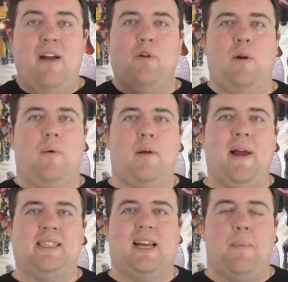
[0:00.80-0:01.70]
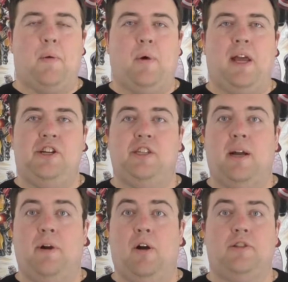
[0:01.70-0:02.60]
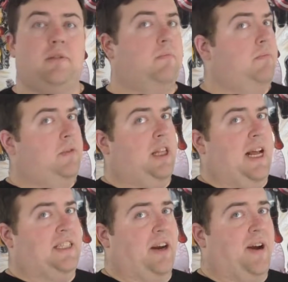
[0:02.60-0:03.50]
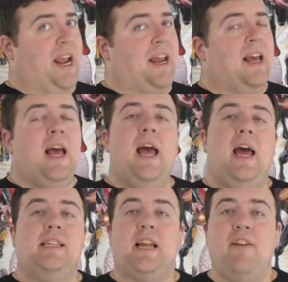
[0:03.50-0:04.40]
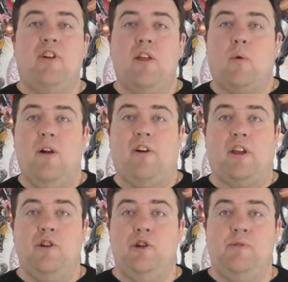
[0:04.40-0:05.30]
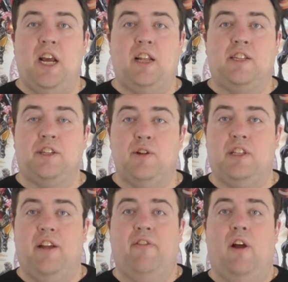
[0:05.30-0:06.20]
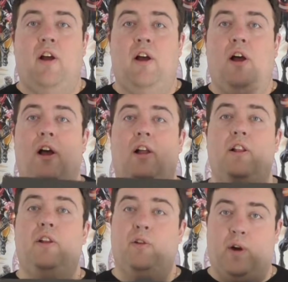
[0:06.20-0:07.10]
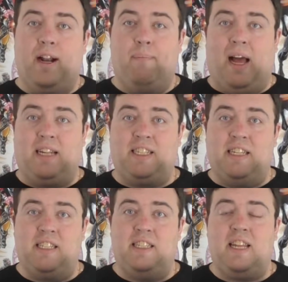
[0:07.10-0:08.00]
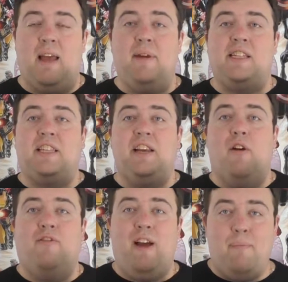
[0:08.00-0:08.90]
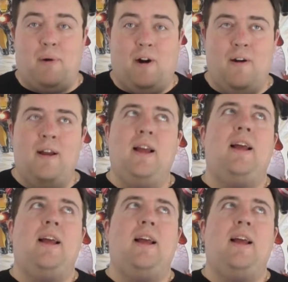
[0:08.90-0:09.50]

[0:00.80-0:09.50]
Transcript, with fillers: everyone, and welcome back to Comic Book Issues. I'm your host, The Last Angry Geek. It's time for another one of our YouTube channel exclusive Loot Crate unboxings. This time it's the November,